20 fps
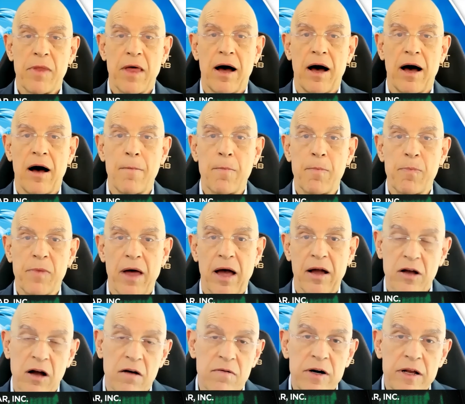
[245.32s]
I
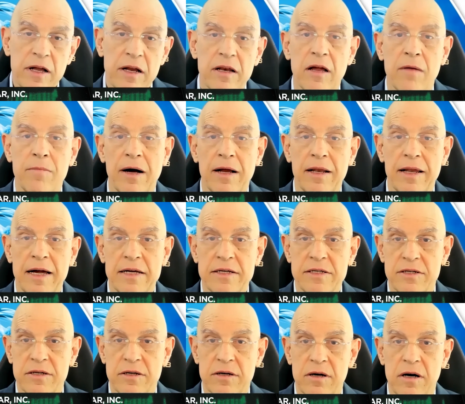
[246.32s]
covered it in my
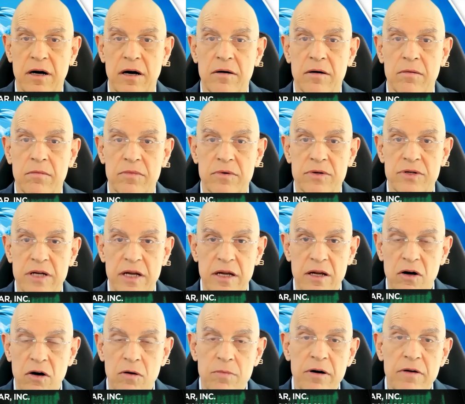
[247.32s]
last
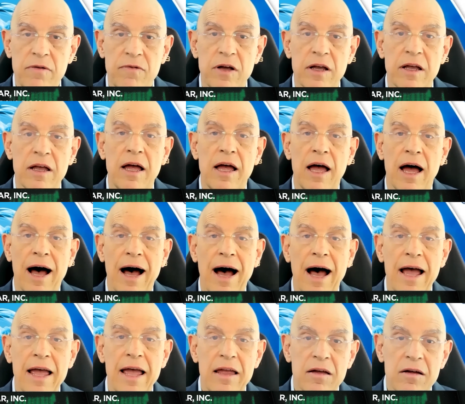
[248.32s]
CEO briefing.
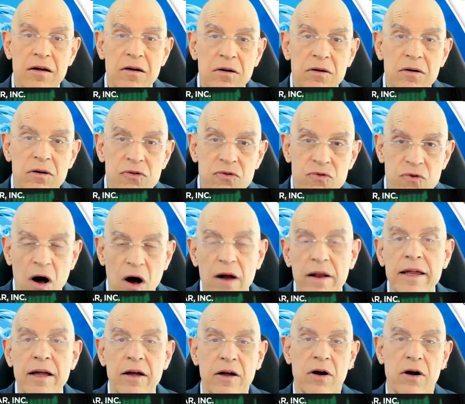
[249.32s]
I
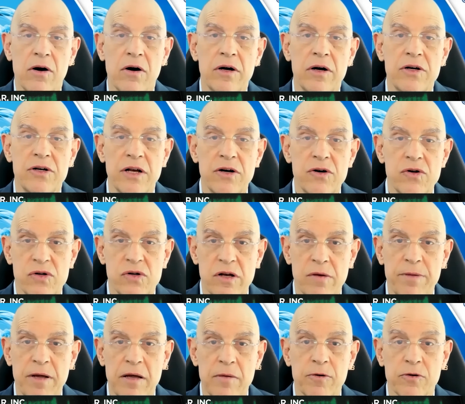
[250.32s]
strongly encourage
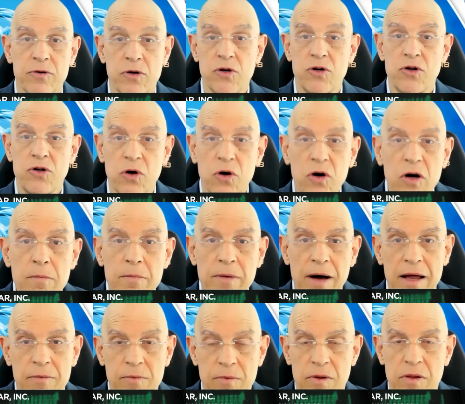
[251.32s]
interested people to join
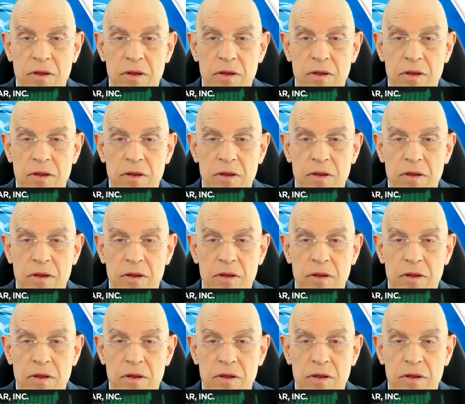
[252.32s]
my